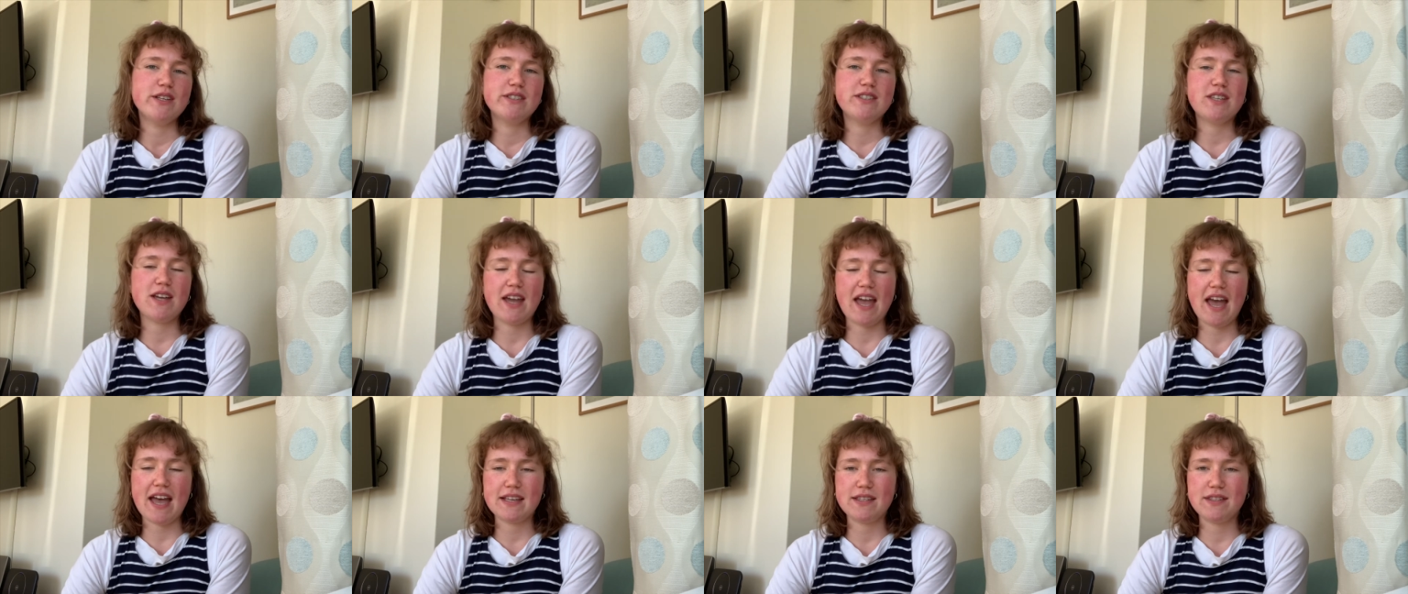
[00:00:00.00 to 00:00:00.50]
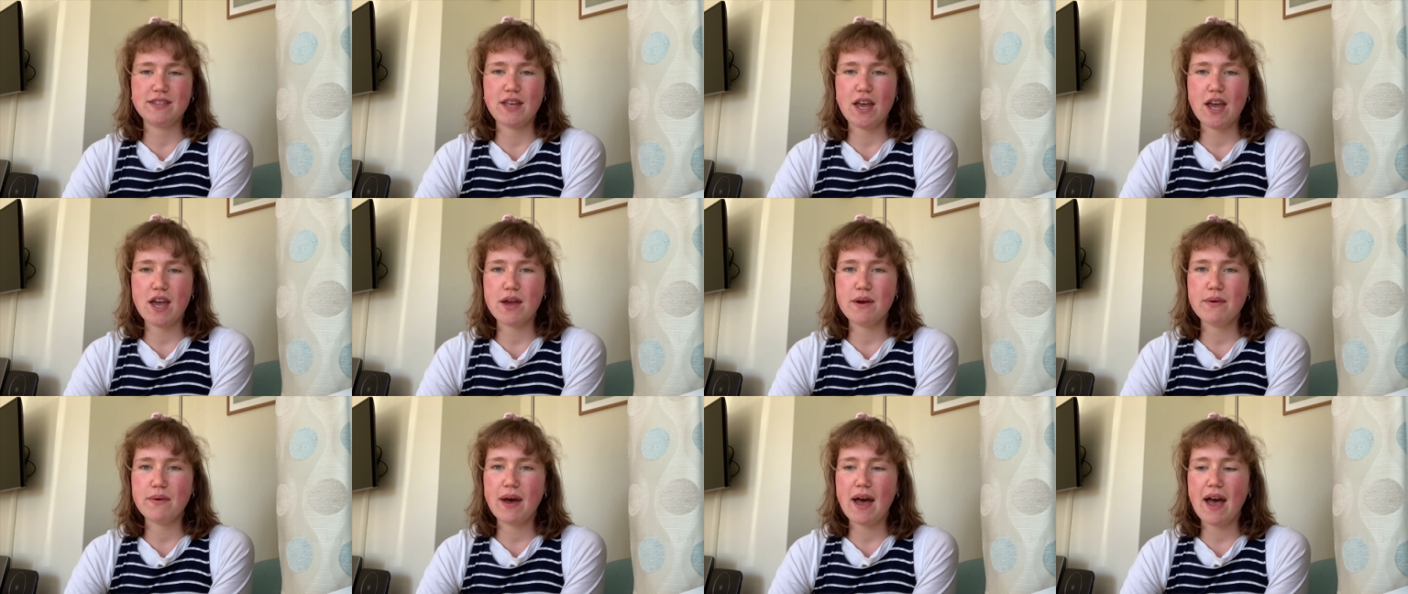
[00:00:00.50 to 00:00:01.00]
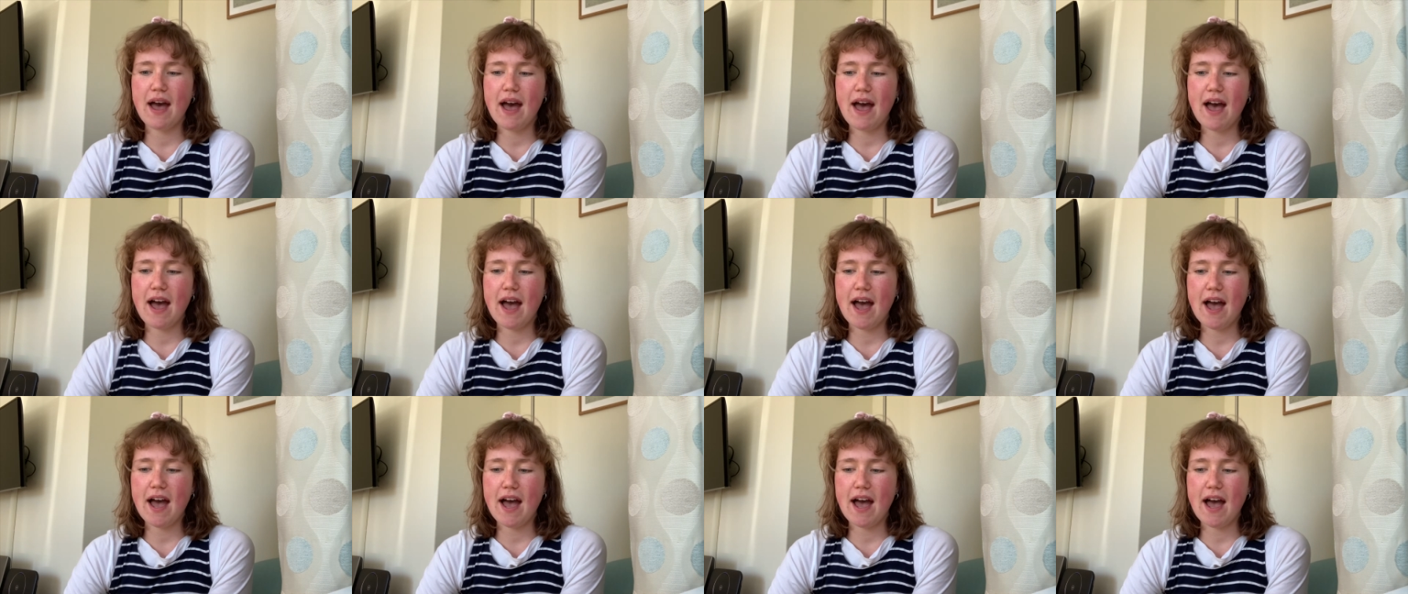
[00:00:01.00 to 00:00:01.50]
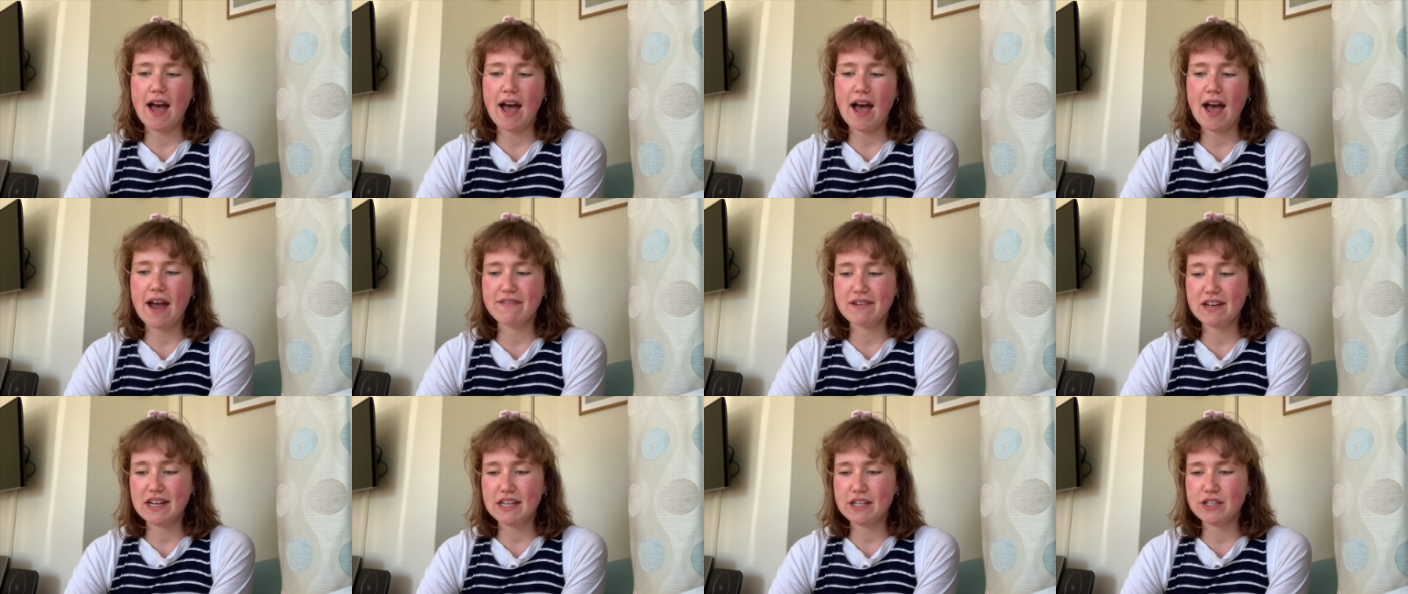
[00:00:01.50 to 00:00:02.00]
So yeah, so
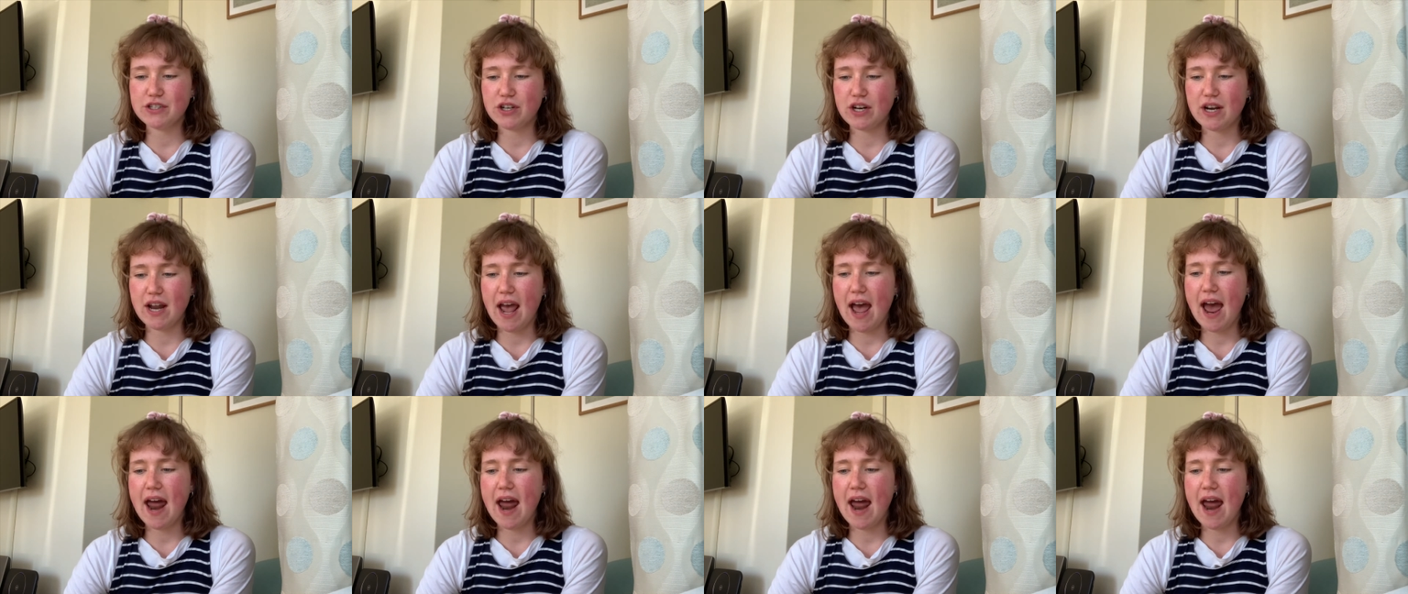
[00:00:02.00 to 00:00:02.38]
I really enjoyed it,